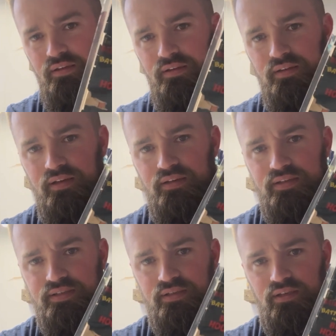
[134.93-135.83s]
there
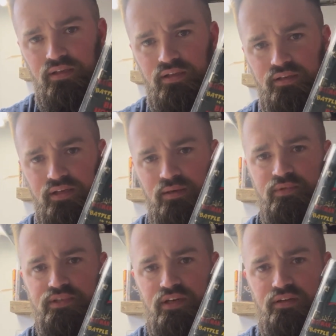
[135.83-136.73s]
is
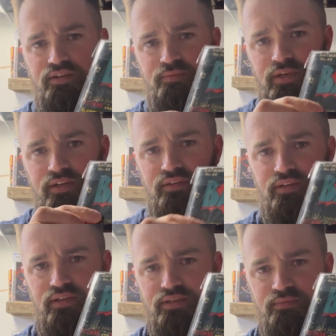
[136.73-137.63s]
damage on the spine,
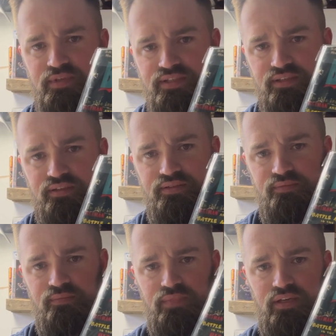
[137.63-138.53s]
and it's missing
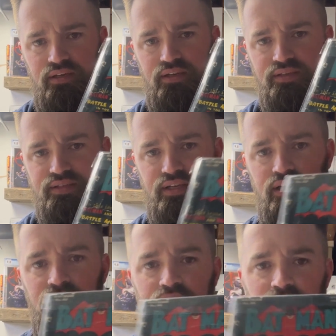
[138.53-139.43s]
some areas
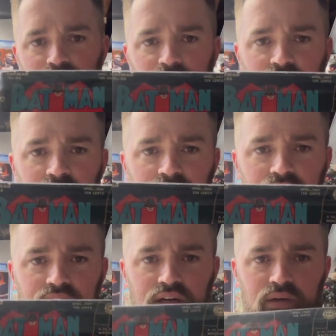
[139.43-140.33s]
there, but
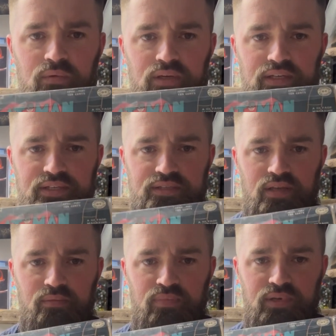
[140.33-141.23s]
overall the artwork is
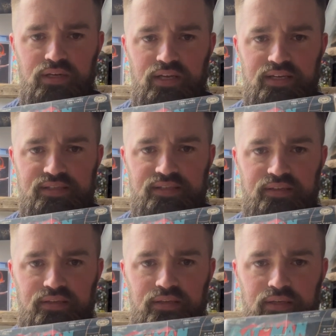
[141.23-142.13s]
pretty nice
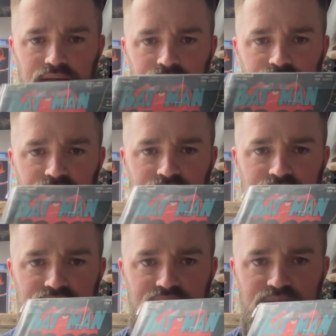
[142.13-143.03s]
for the
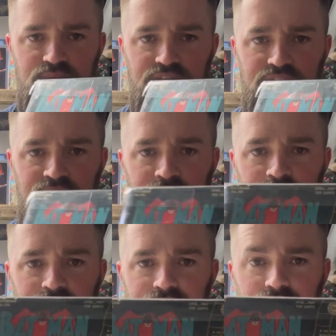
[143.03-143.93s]
age of this book.
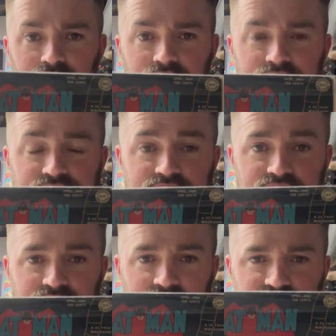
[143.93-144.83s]
The cover is
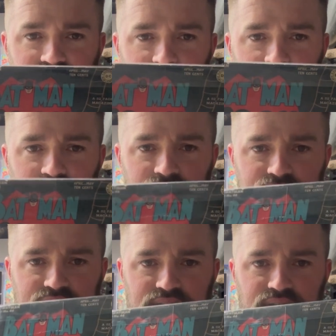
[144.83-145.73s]
detached,
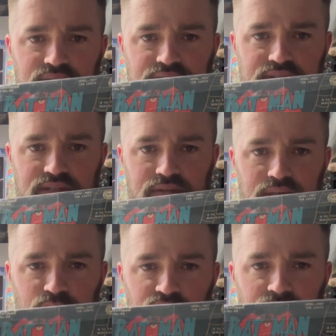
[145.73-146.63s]
but still just a
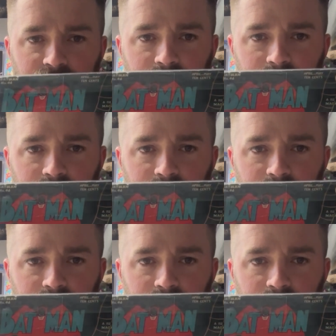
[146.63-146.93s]
great book.